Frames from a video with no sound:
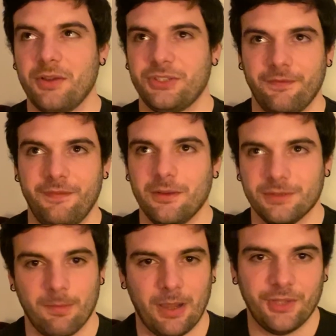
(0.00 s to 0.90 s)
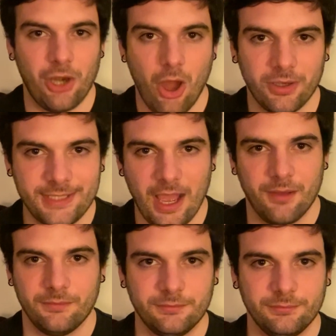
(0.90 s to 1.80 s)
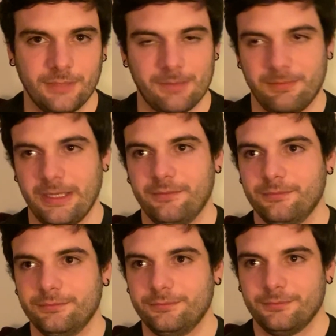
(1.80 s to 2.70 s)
how she feels about the lockdown and being